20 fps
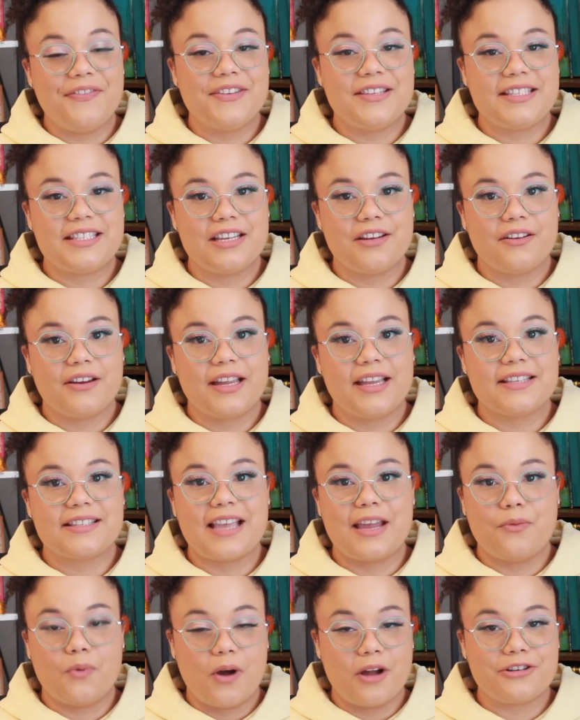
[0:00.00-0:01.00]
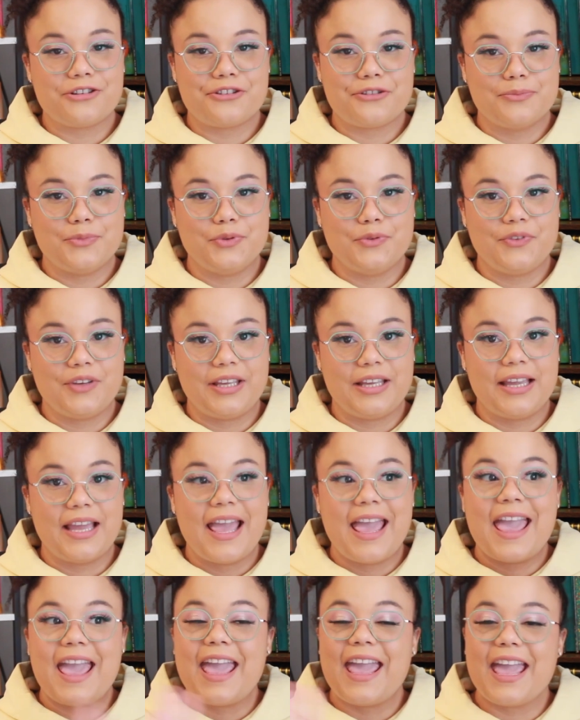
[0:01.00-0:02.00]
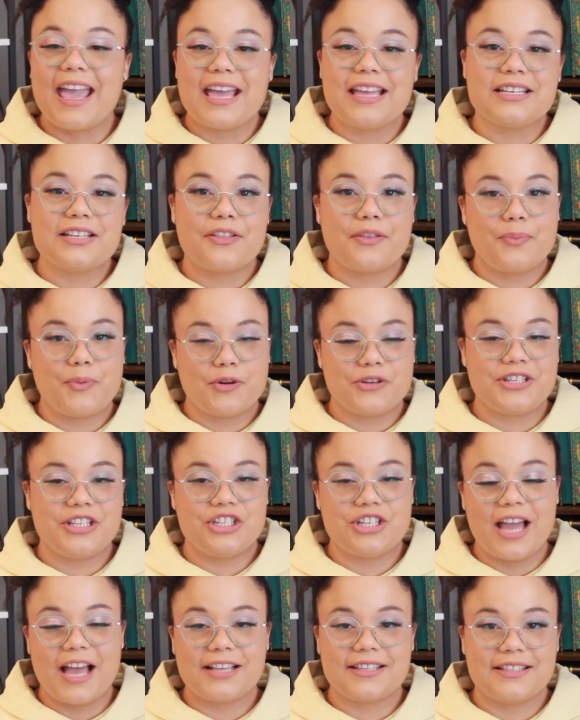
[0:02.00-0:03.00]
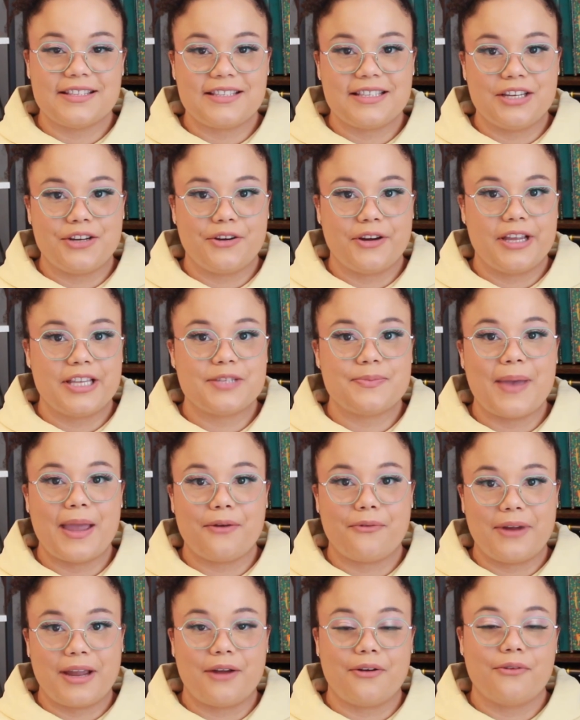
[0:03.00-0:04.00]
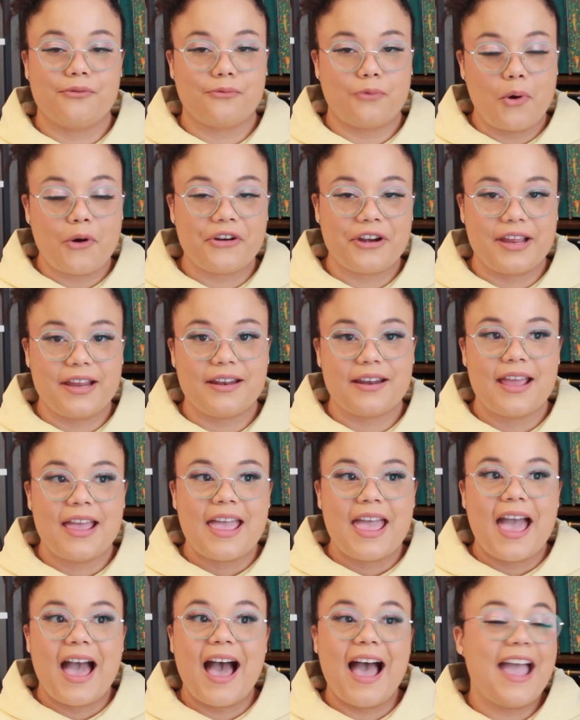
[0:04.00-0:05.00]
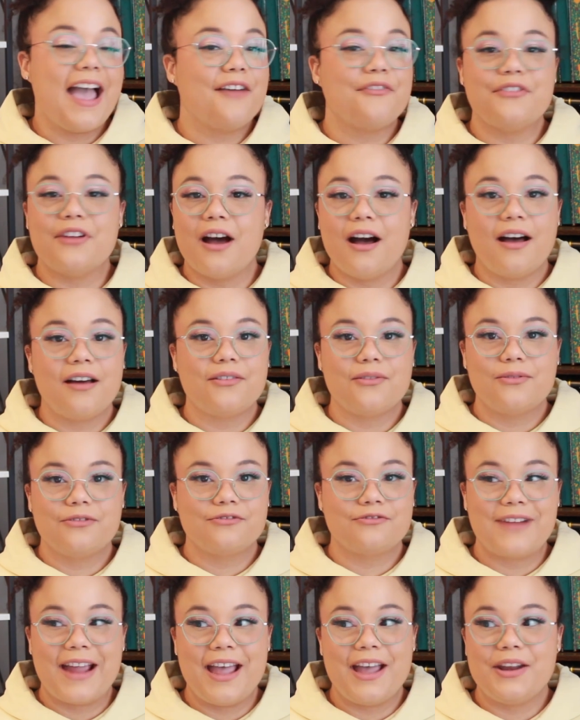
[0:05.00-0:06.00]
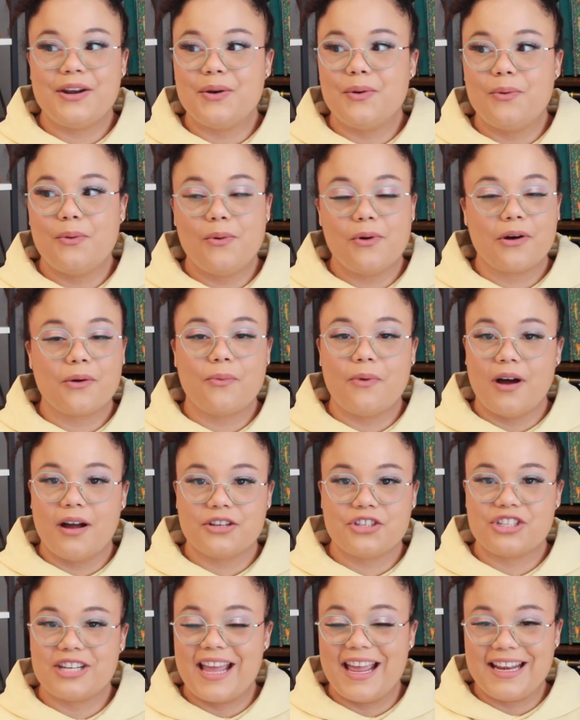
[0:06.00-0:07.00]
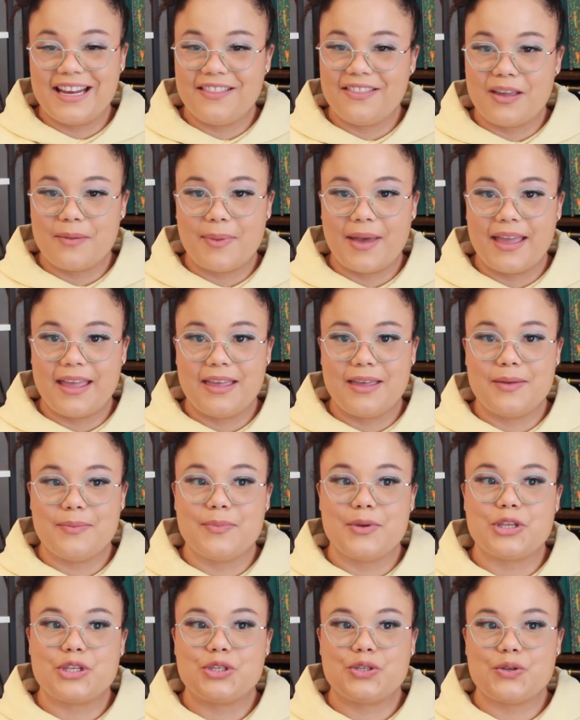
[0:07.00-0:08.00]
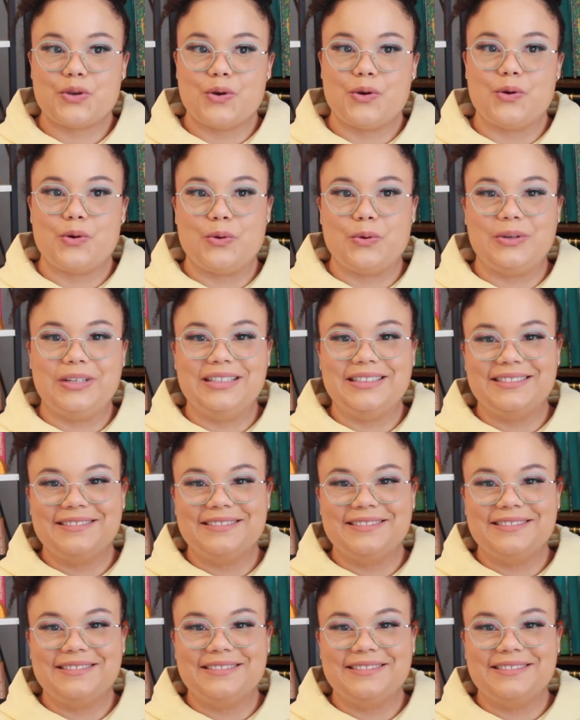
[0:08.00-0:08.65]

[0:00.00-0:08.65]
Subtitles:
the series and watched the movie, and the Percy Jackson series by Rick Riordan. I have not read or watched anything by him, so